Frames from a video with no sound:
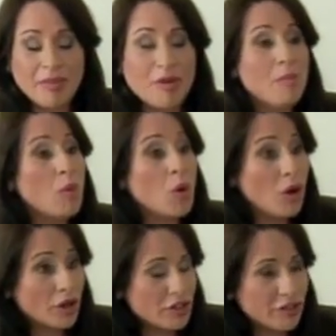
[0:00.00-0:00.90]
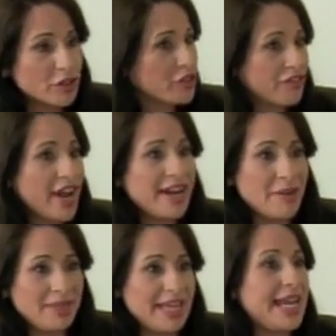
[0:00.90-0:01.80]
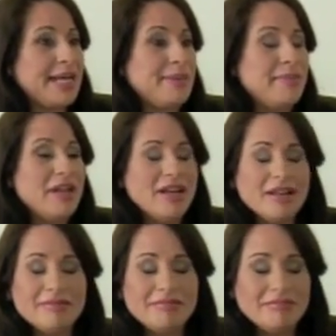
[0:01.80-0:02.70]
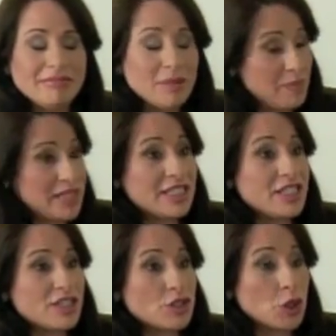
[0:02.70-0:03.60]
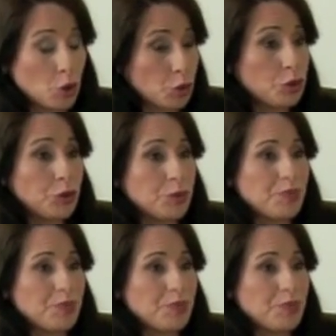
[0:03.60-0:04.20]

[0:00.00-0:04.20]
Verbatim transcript: the more diversified I became, the business grew.